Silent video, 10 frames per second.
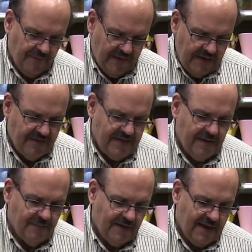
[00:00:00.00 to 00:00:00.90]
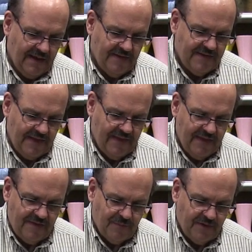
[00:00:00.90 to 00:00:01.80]
These stems, like I said,
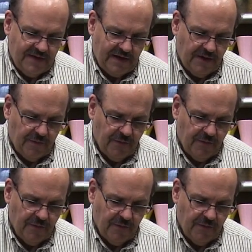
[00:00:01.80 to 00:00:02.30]
this particular